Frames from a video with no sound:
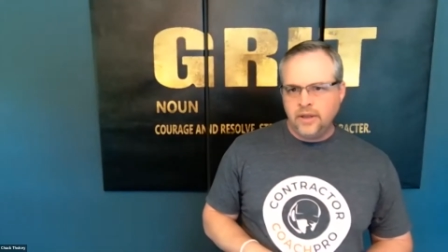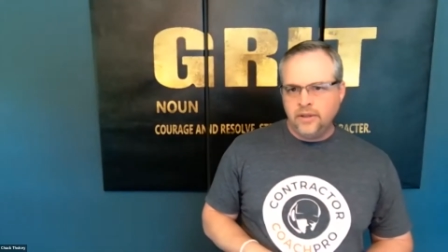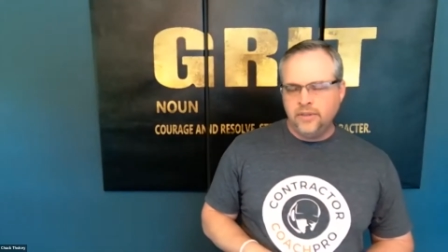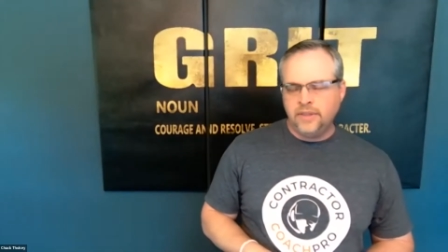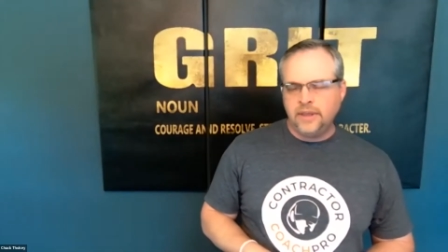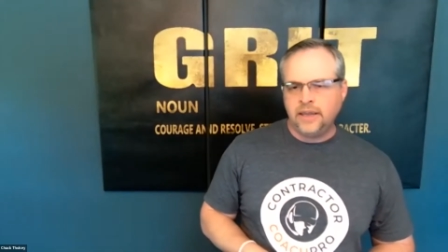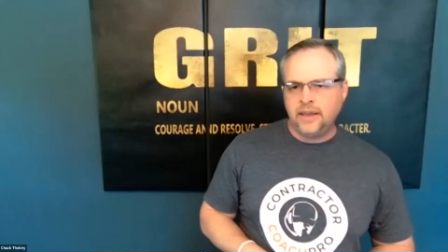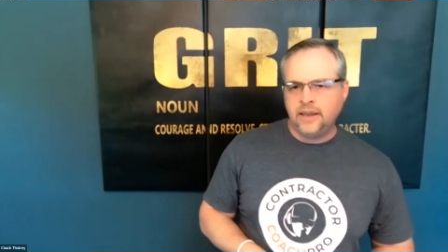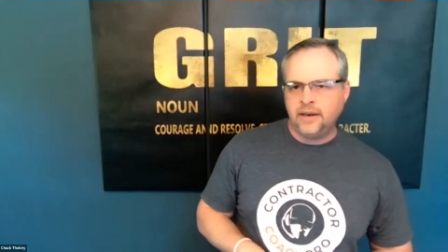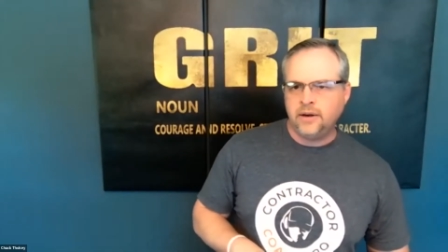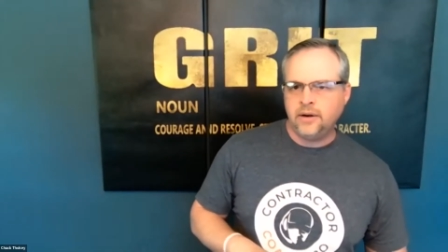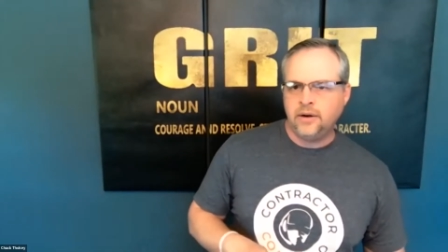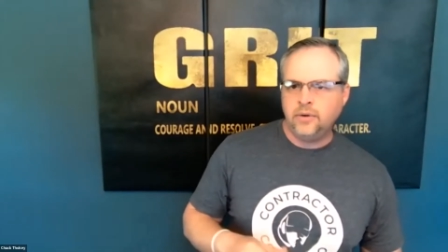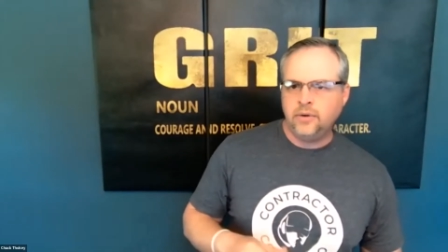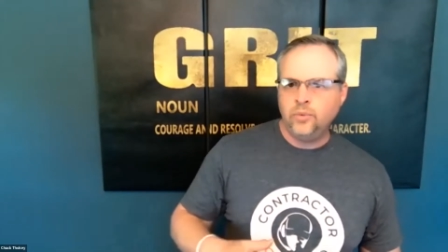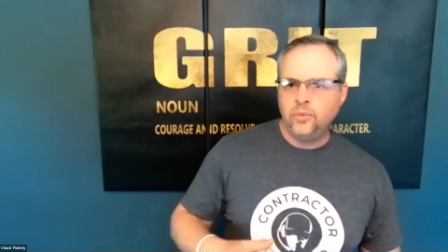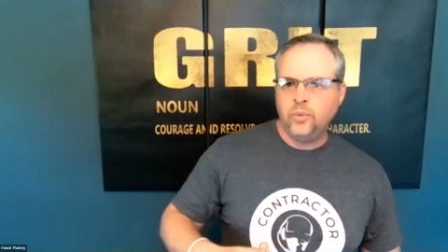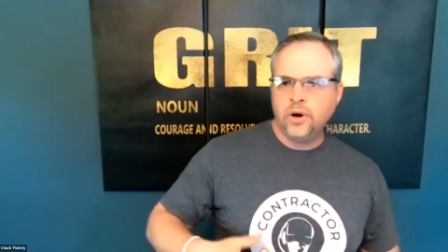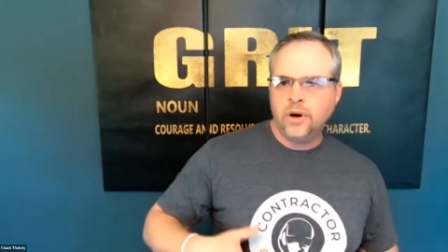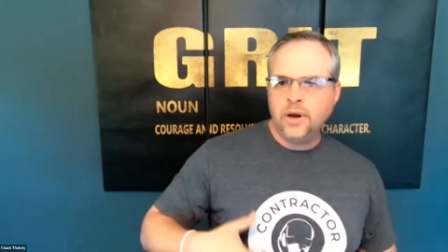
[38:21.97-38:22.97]

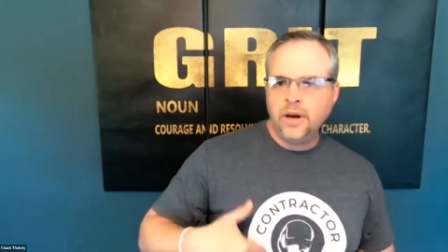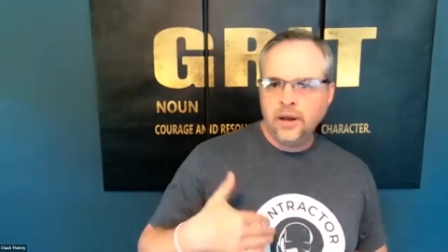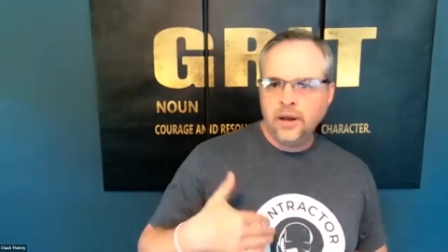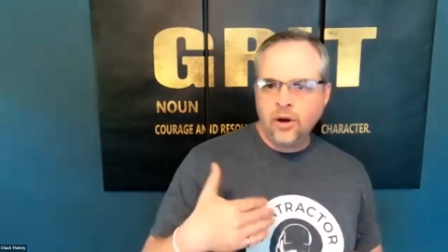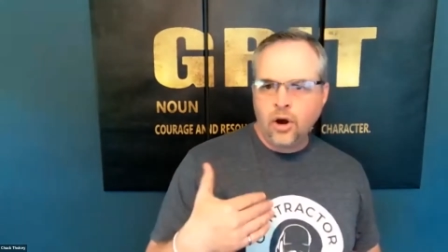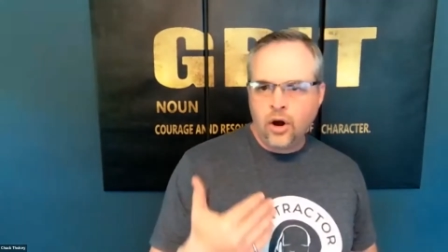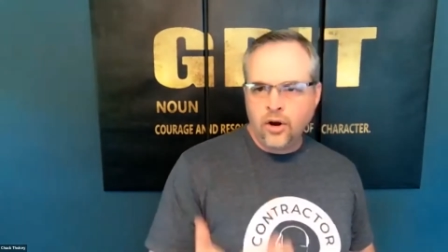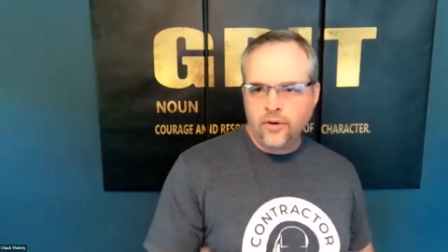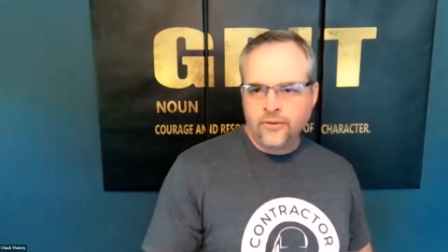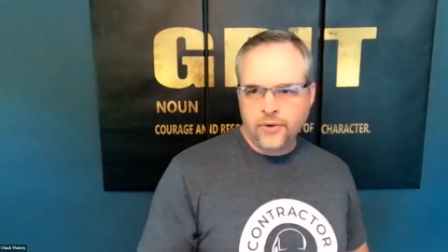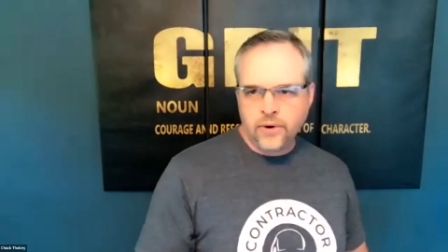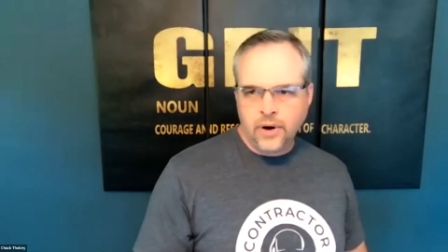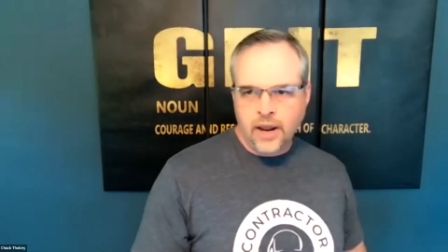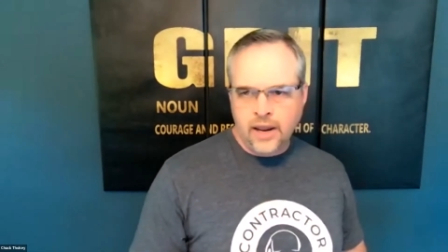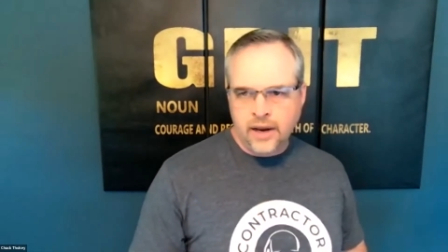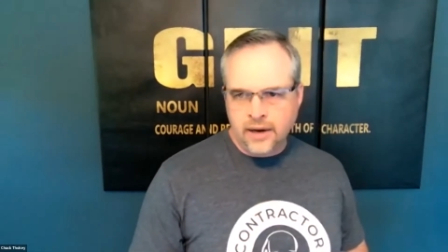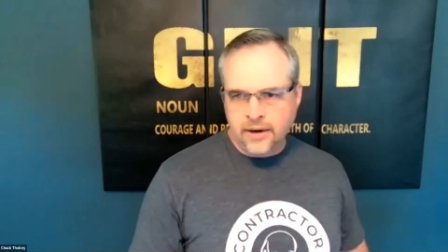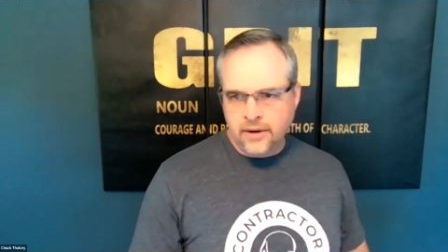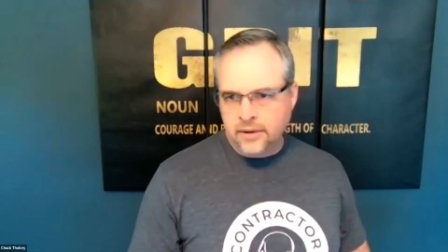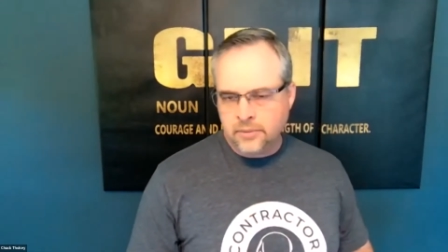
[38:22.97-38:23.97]
then we're going to offer
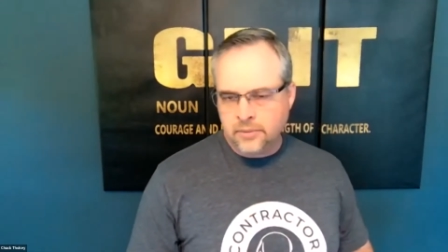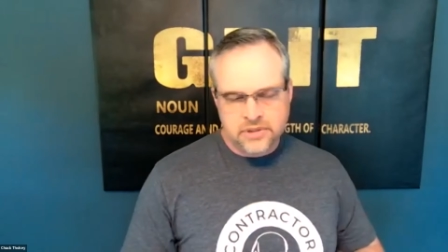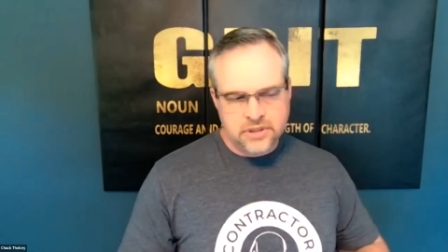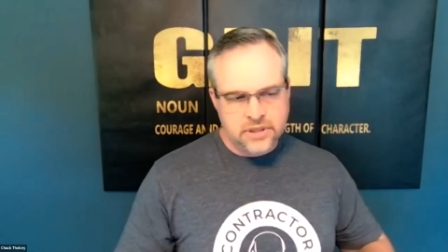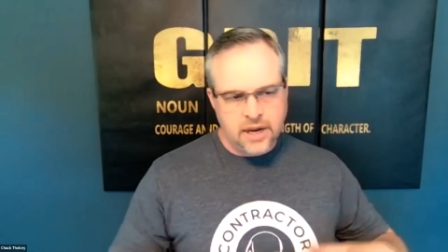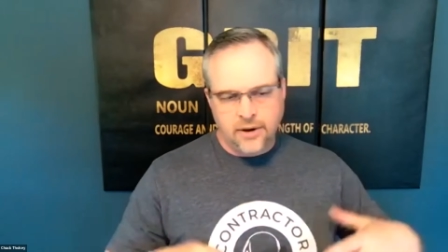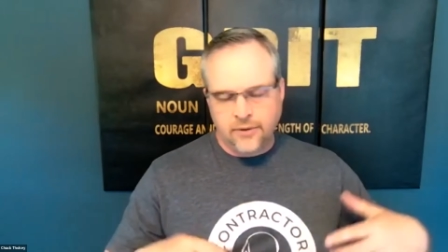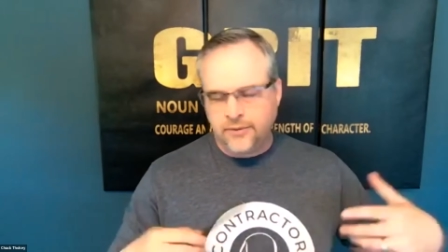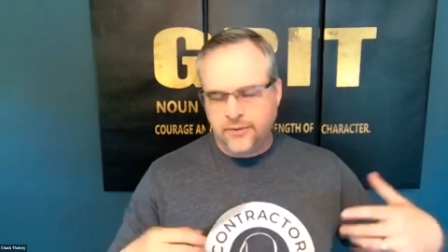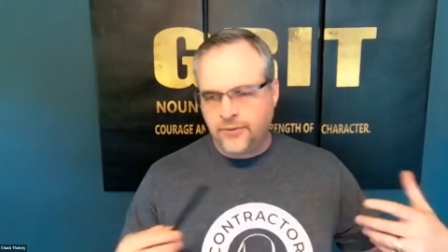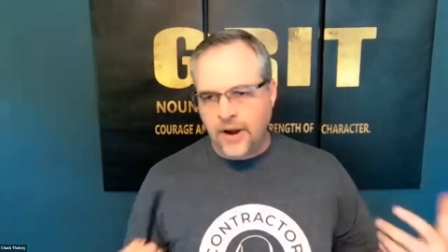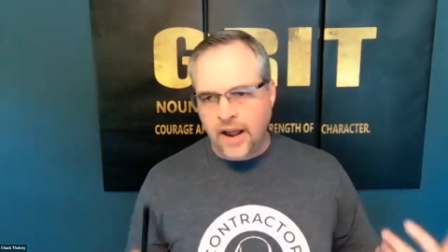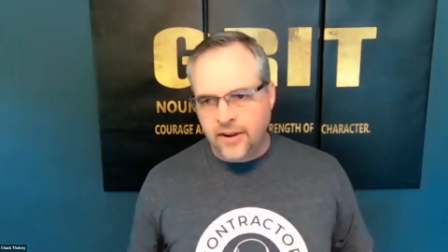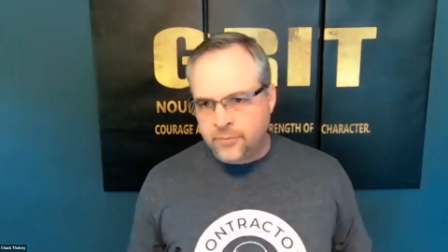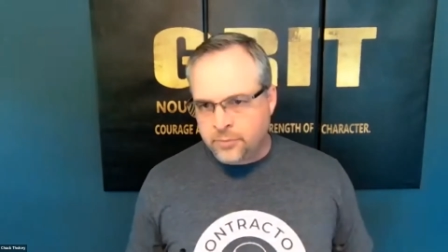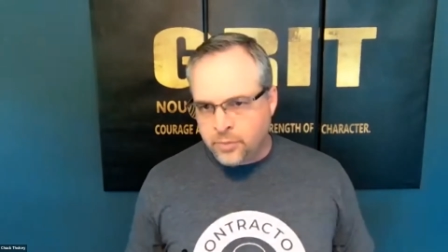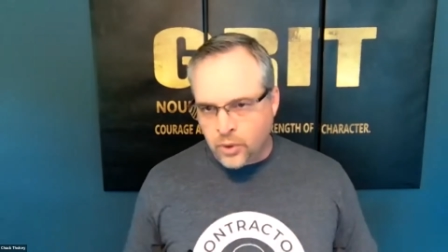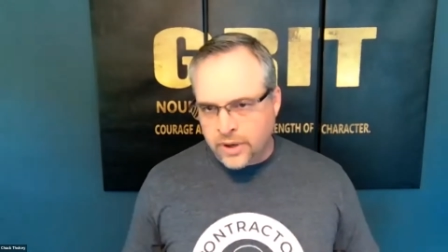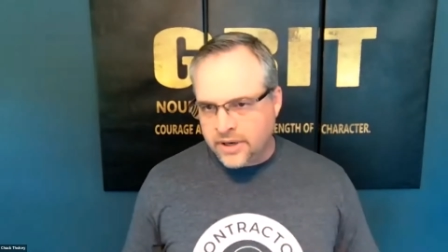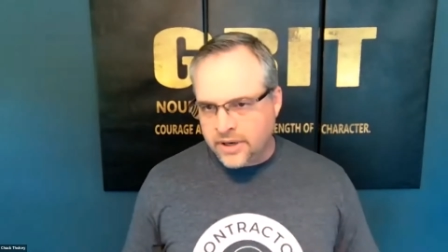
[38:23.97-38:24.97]
say a
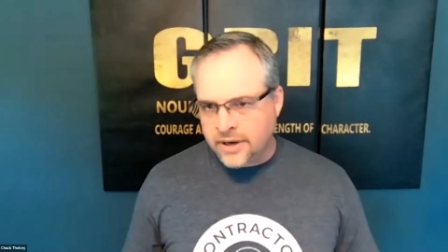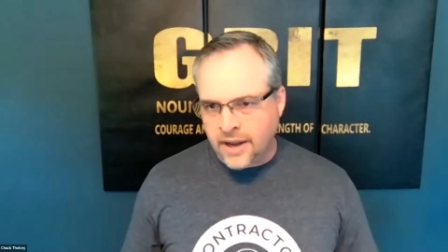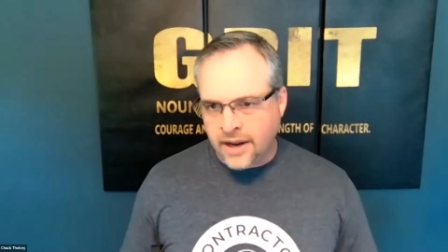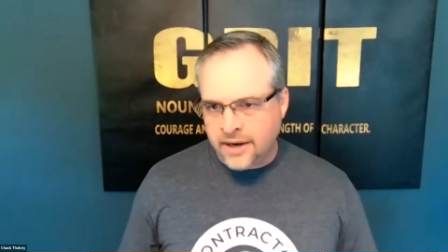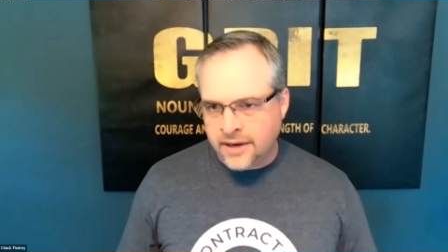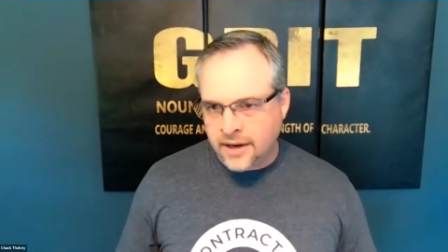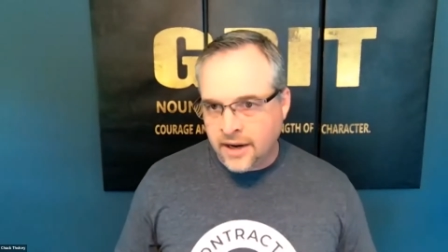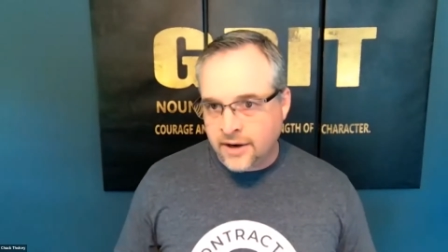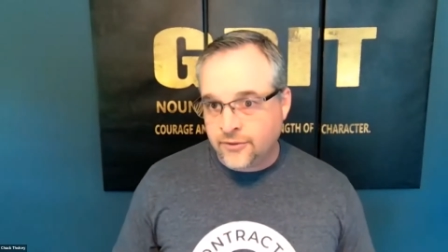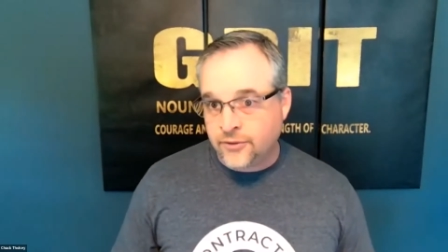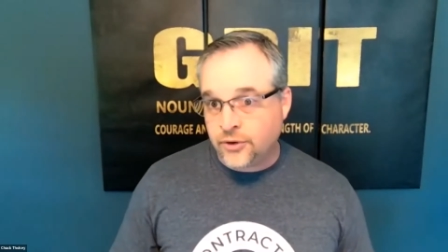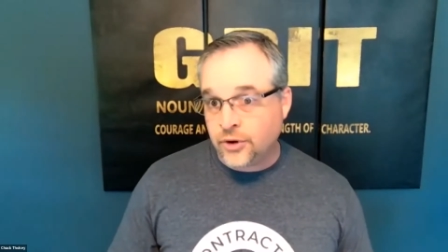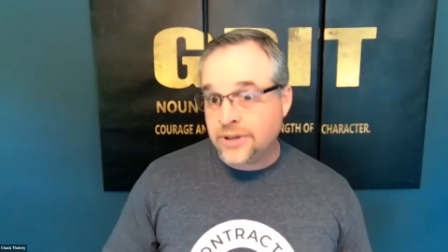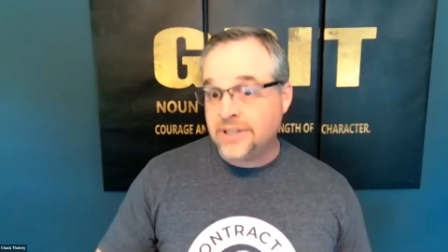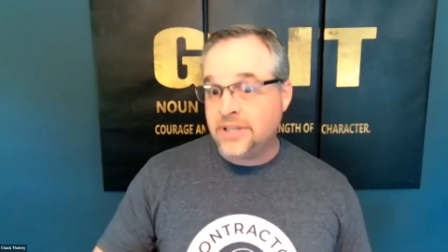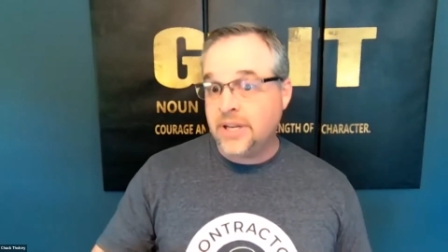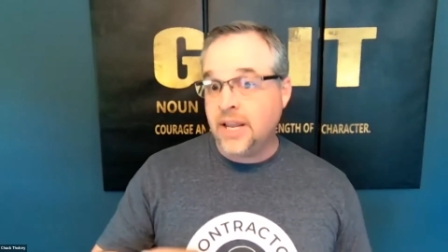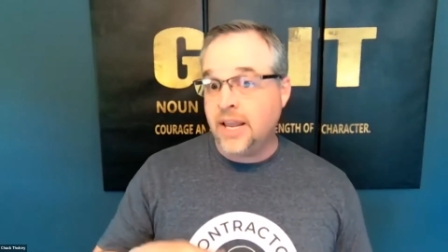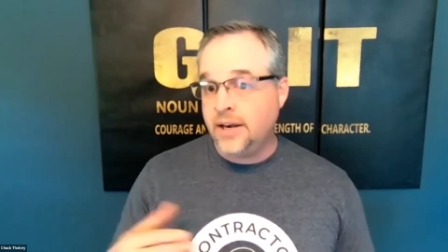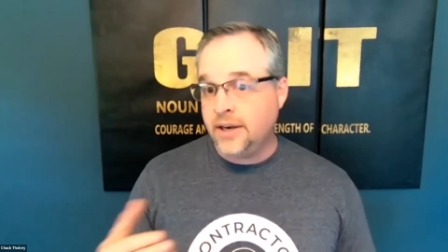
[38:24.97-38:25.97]
5.99 for
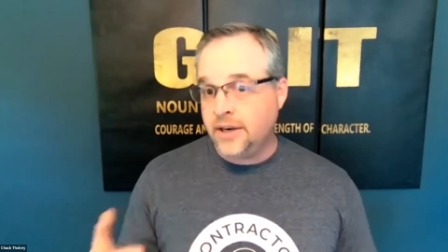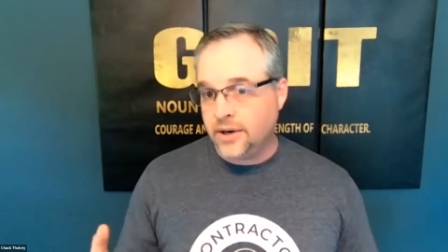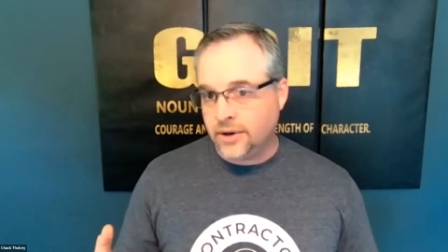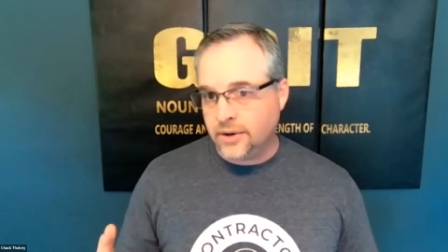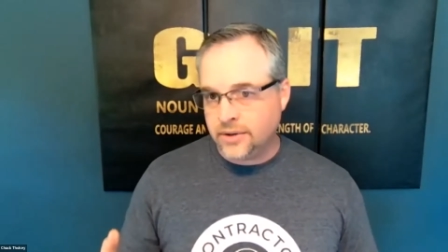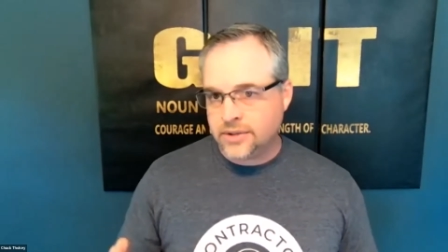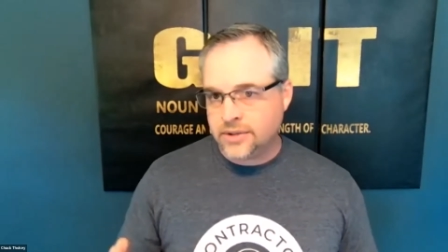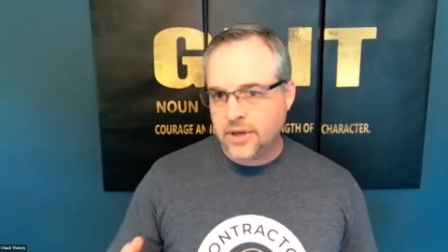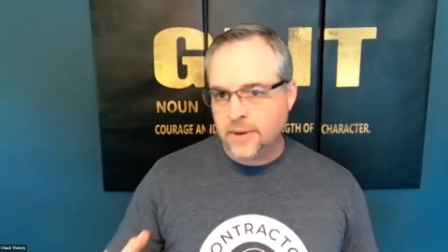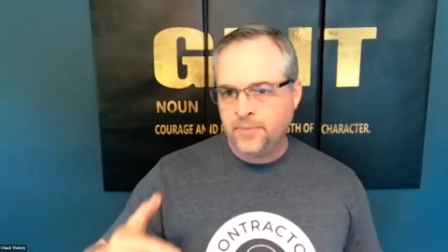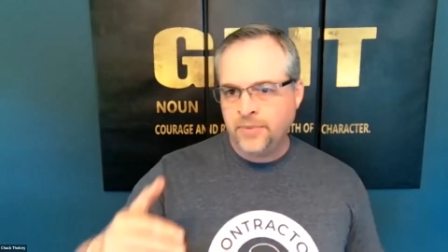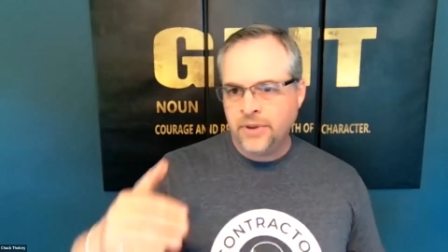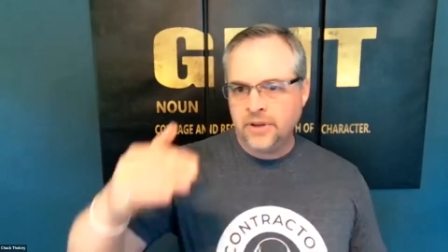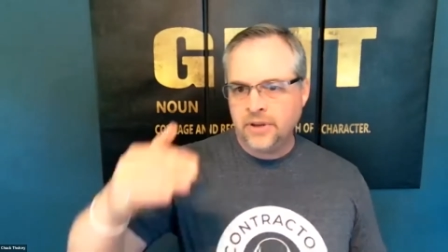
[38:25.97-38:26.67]
10 years.